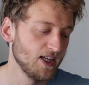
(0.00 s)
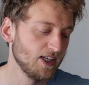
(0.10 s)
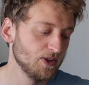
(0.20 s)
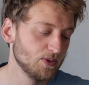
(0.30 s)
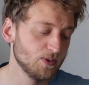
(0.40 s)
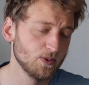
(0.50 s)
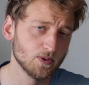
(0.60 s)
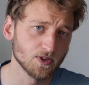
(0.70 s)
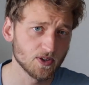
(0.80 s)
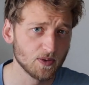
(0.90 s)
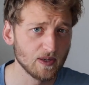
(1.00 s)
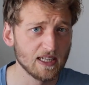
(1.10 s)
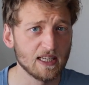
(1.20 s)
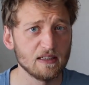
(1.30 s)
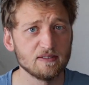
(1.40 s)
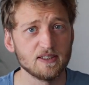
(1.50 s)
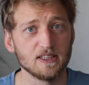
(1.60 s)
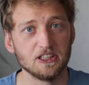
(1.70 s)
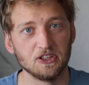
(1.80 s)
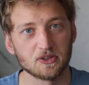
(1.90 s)
you do not only have
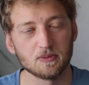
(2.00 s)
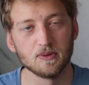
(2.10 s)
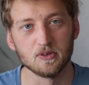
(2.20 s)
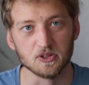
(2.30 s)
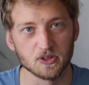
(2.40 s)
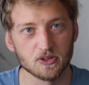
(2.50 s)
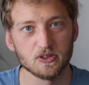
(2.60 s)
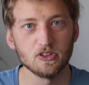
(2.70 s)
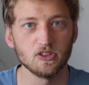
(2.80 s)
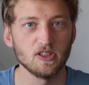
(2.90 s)
the normal RAW